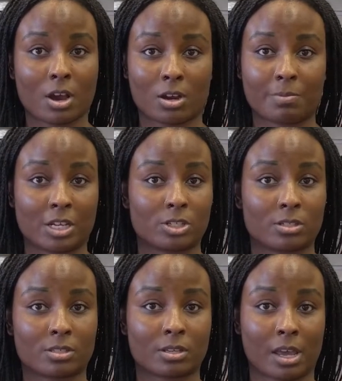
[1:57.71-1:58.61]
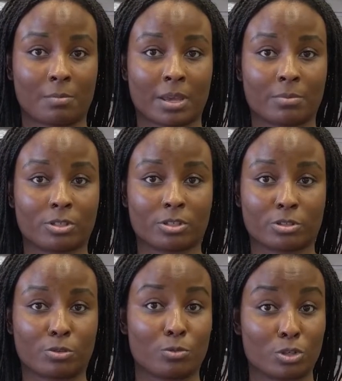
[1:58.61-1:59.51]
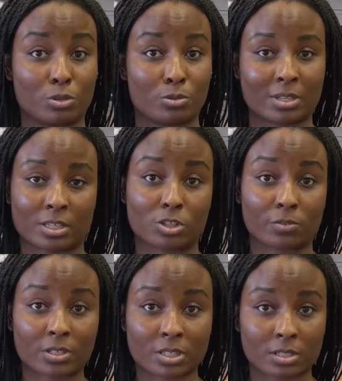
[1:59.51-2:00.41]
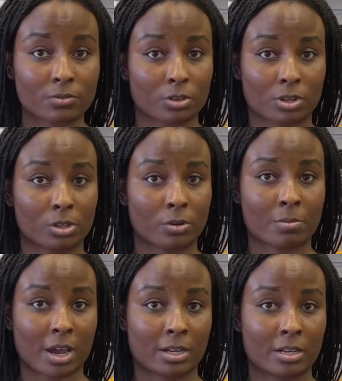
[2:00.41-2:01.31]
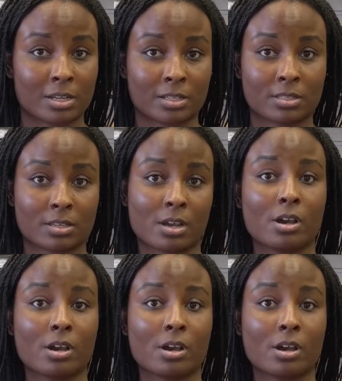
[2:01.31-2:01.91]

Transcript: our patients can be able to use as services for their lower body needs.